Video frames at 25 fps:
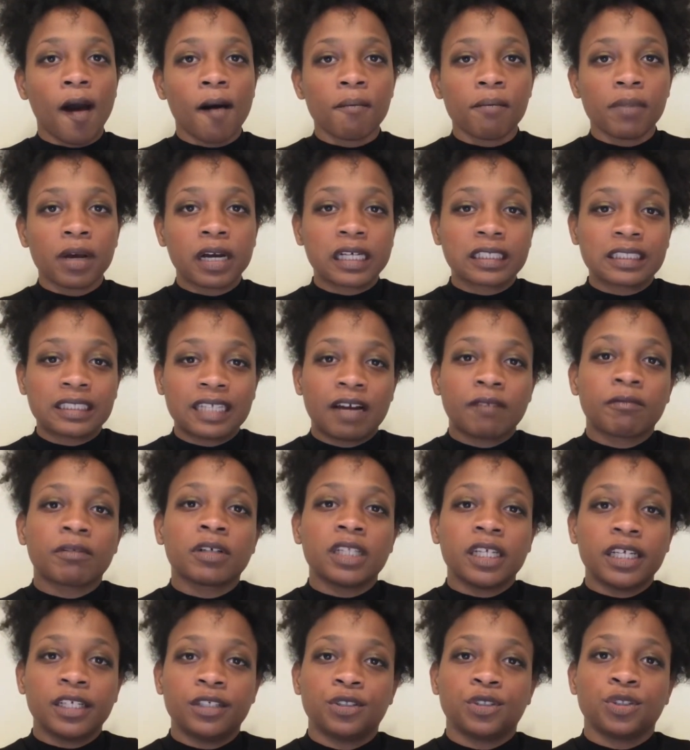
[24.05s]
because that
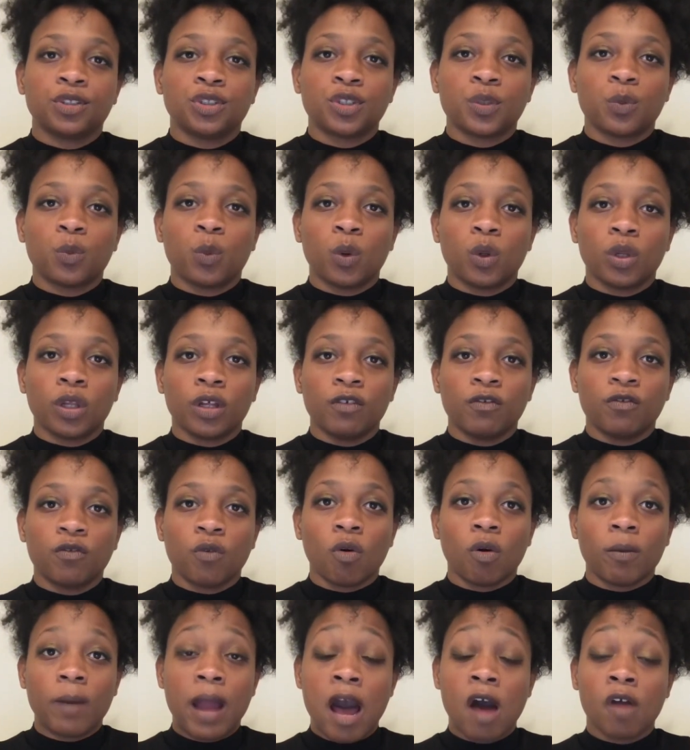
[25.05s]
relationship will
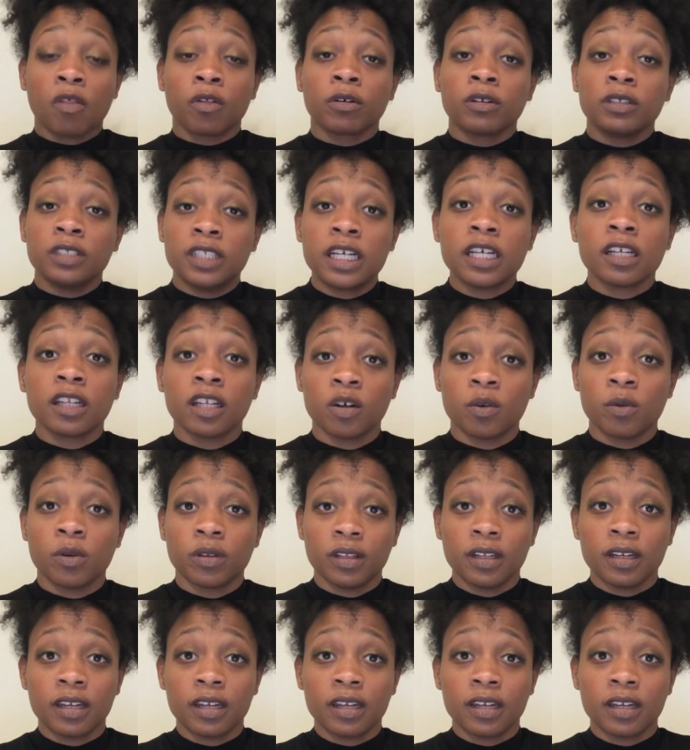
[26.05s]
inform how they're dealing with the